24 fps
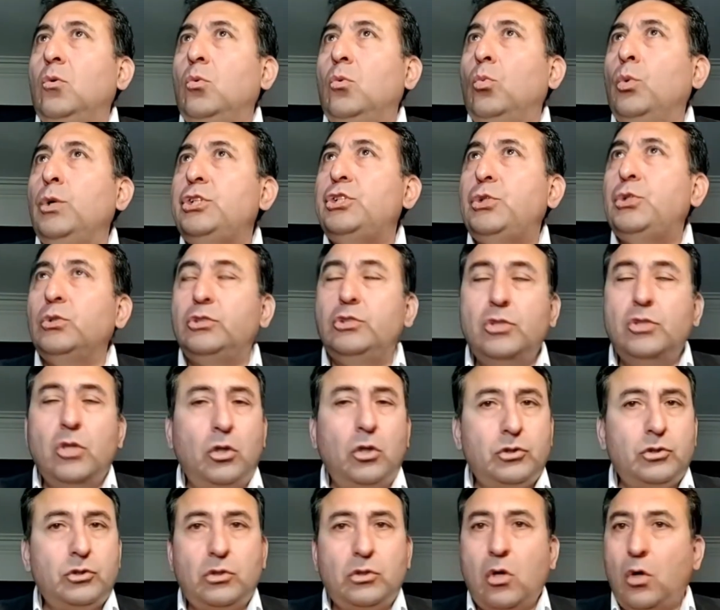we should
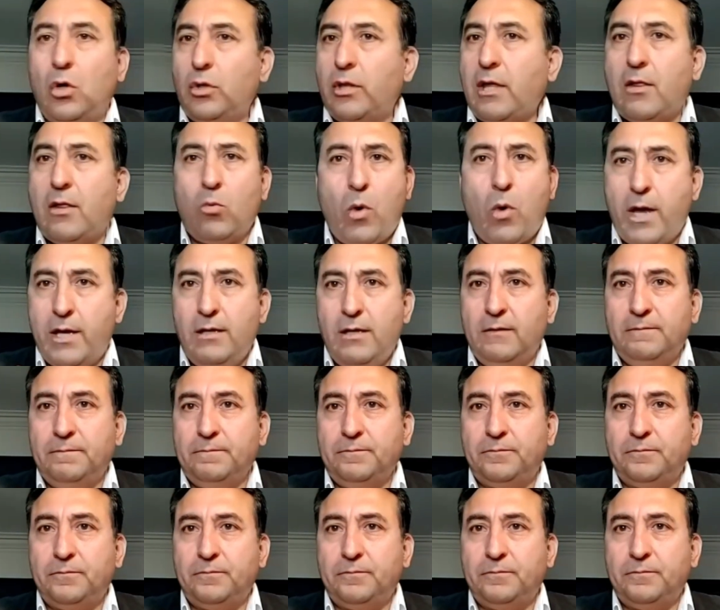not go that way.
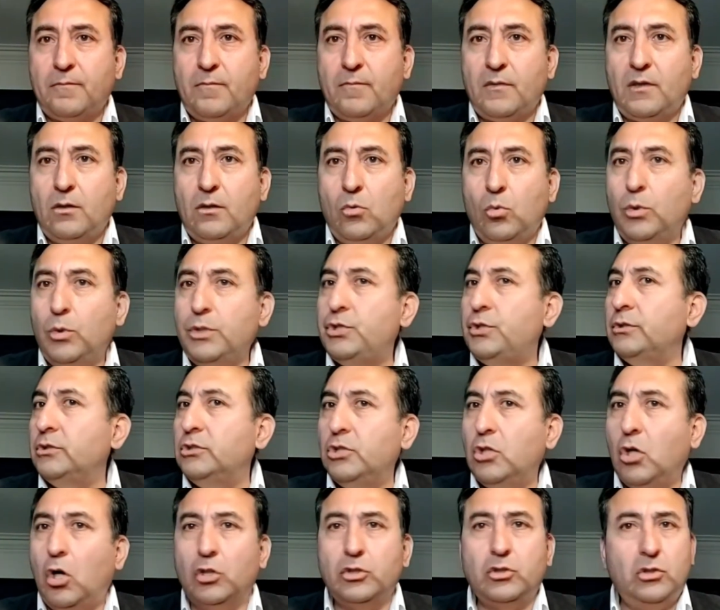We should
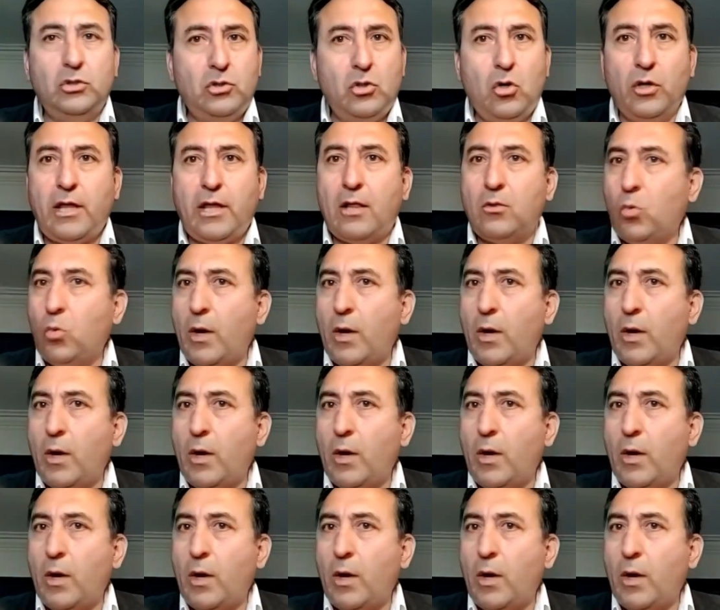not go that